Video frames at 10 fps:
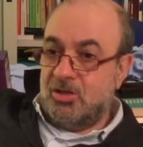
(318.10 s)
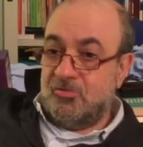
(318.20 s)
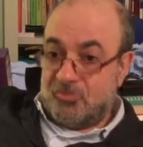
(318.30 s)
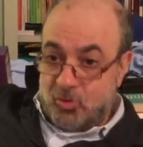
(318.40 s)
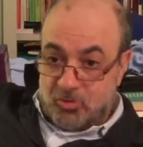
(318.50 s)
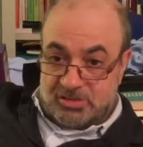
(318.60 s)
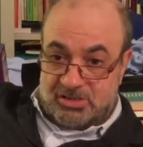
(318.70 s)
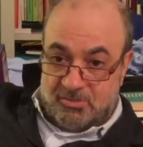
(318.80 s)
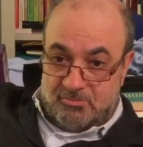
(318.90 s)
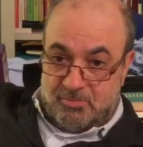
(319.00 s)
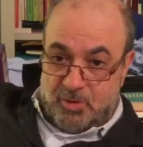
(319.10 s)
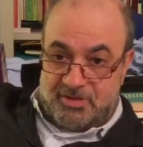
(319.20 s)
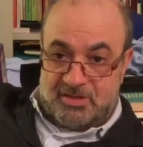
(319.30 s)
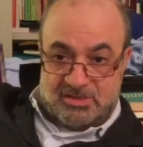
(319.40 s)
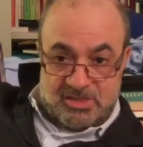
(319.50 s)
Of course,
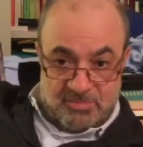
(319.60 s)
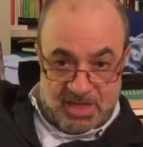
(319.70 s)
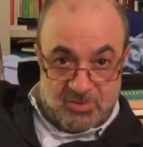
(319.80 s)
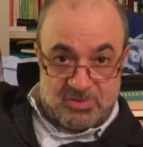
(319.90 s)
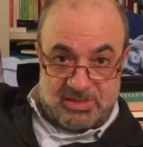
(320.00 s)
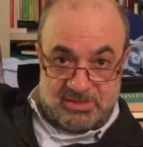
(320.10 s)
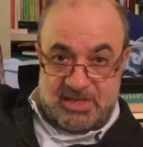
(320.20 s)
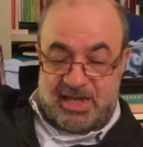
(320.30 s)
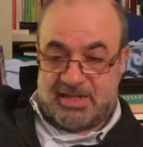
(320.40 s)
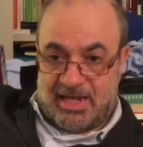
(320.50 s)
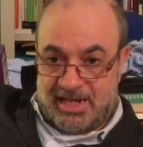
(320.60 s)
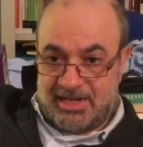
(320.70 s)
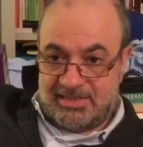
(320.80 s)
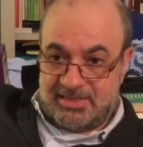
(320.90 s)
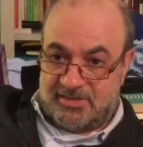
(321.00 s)
both semiotics and
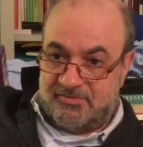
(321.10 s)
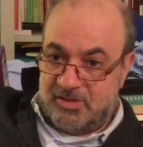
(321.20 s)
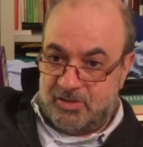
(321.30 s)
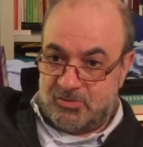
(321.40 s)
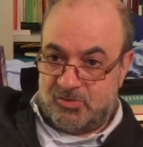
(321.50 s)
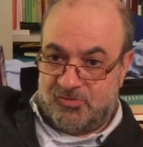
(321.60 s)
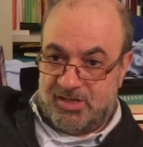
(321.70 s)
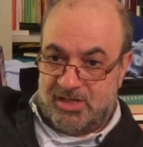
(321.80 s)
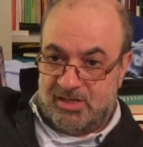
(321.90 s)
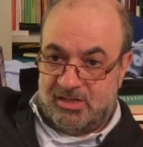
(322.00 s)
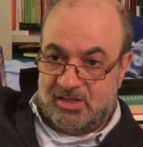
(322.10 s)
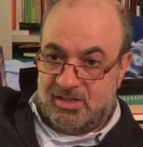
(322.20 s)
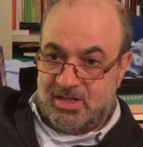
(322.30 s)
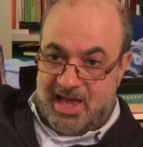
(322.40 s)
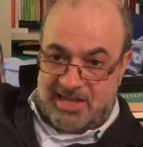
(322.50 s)
analytic philosophy
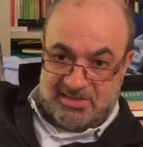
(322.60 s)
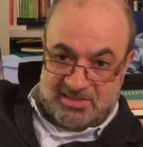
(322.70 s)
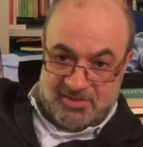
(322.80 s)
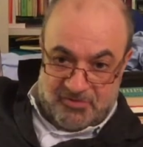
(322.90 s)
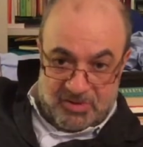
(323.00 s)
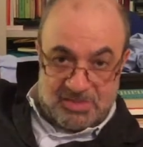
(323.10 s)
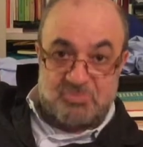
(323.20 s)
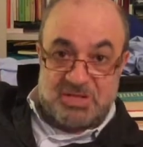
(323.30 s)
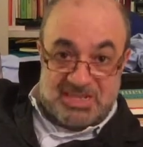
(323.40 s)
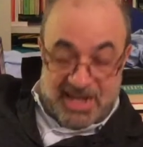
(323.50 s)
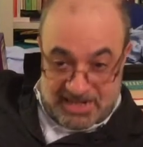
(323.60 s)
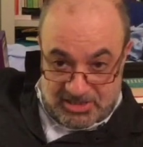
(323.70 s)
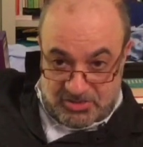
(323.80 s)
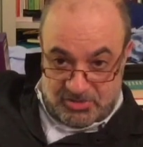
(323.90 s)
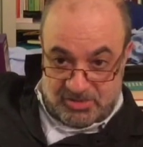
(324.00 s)
had different
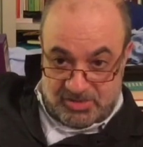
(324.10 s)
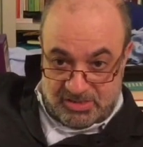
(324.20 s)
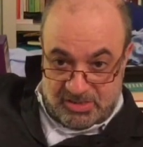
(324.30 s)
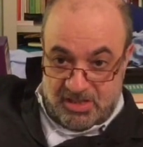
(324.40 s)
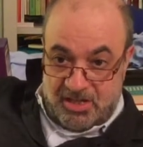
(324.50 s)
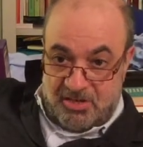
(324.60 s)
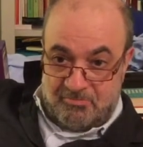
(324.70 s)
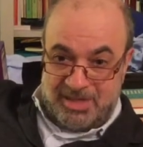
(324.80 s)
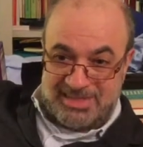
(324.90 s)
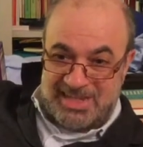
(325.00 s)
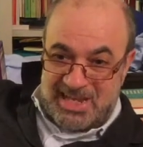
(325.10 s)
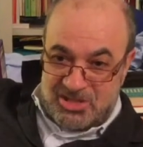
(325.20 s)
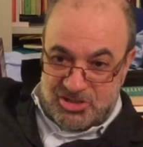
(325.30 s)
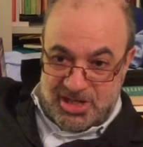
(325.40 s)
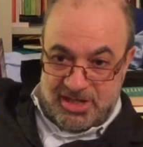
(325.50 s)
pretensions, but they
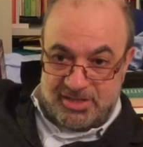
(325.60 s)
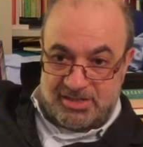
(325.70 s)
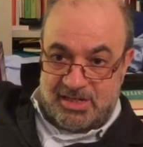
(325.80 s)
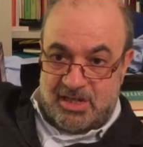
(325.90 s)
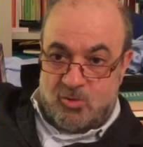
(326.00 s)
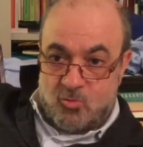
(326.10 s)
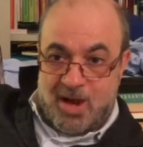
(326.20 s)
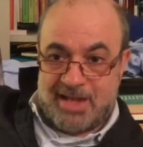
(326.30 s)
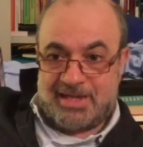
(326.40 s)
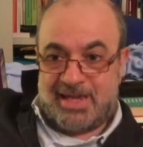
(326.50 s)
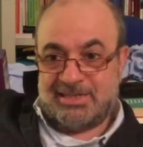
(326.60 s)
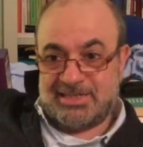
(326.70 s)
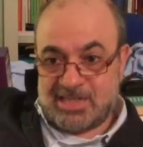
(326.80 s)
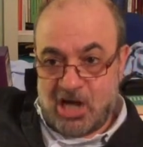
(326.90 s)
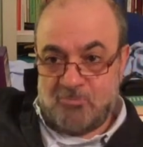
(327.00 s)
shared one and
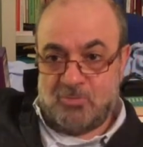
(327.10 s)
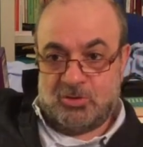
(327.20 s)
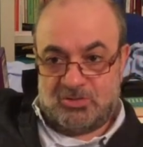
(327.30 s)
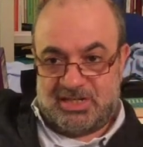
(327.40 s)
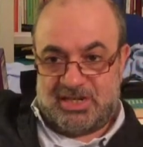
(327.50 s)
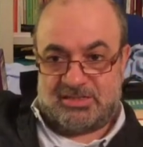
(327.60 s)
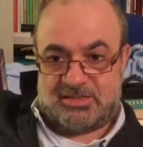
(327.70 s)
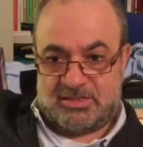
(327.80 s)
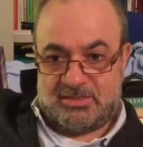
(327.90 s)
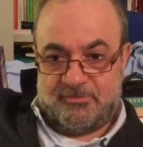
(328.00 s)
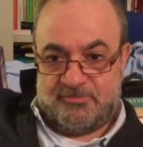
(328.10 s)
a common task: